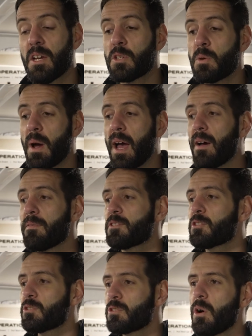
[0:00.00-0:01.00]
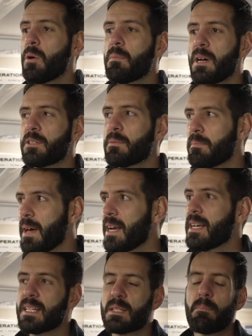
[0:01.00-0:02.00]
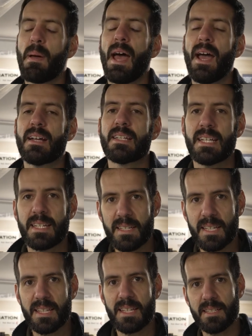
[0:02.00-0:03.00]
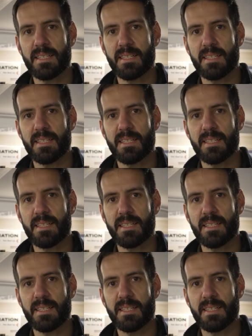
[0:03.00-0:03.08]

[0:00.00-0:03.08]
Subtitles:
You have so much amenities packed into this